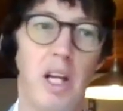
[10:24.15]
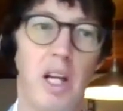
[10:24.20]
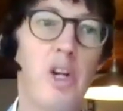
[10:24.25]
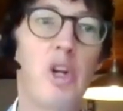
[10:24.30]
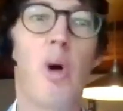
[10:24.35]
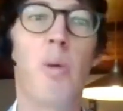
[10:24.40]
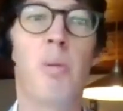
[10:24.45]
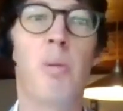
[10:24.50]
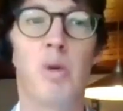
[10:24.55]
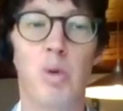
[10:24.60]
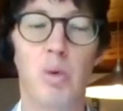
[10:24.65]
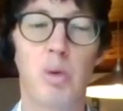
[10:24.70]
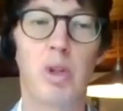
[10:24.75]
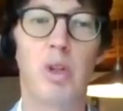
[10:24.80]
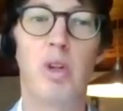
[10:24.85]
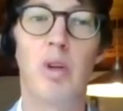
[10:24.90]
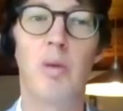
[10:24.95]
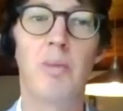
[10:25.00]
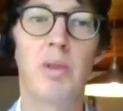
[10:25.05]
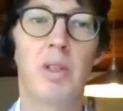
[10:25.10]
In nominal
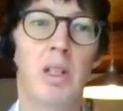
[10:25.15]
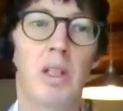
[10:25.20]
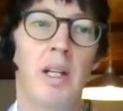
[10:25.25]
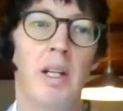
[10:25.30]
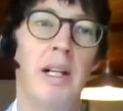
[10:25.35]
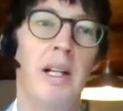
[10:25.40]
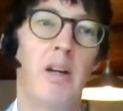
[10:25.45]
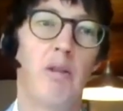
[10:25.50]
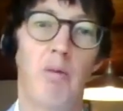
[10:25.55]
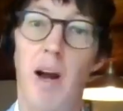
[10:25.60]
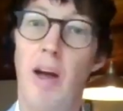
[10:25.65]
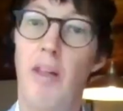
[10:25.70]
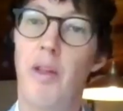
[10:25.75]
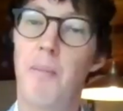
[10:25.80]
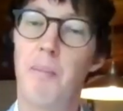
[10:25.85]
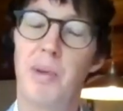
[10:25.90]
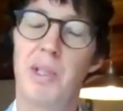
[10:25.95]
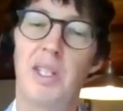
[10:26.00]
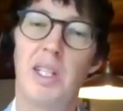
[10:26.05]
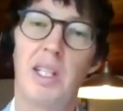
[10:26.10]
terms, rather
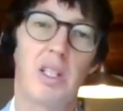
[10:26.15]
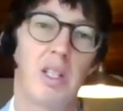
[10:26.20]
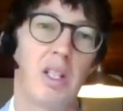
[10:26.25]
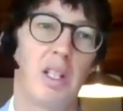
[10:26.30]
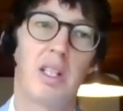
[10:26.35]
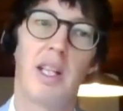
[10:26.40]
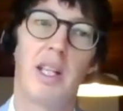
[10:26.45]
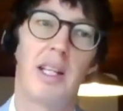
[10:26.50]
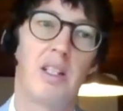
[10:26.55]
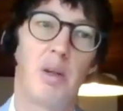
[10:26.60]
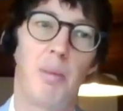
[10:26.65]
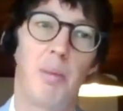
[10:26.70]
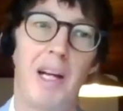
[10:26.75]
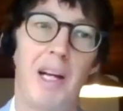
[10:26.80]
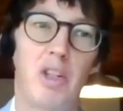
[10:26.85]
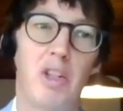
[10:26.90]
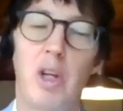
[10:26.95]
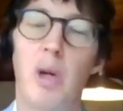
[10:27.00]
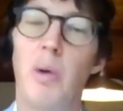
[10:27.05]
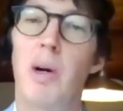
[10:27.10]
than percentages, that's
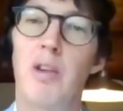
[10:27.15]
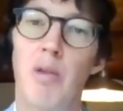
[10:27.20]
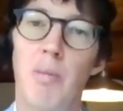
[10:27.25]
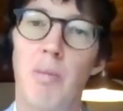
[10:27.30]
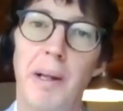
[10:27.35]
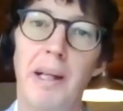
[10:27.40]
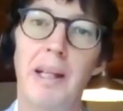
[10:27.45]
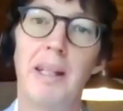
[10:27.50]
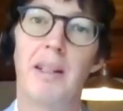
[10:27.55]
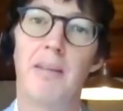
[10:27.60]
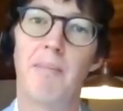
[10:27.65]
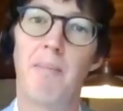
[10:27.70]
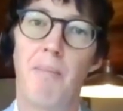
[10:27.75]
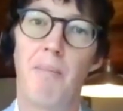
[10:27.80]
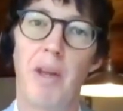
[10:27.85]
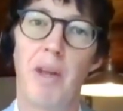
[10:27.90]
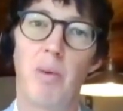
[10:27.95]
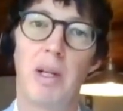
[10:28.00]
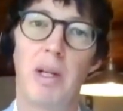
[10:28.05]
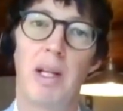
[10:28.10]
about 200 billion
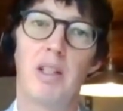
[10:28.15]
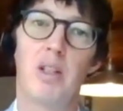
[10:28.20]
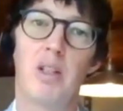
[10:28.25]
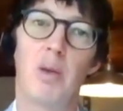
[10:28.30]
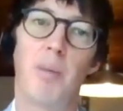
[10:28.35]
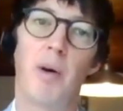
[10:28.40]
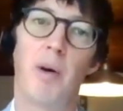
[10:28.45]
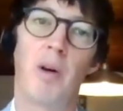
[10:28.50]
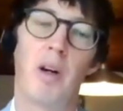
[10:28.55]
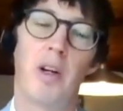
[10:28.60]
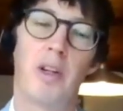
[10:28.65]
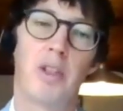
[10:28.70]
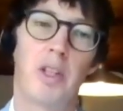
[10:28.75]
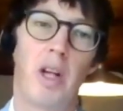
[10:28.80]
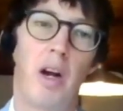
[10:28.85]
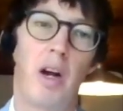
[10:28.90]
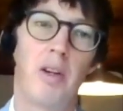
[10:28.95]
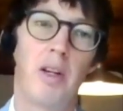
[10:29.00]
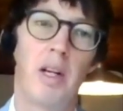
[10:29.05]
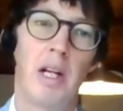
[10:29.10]
that we need to borrow.
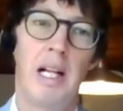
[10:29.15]
So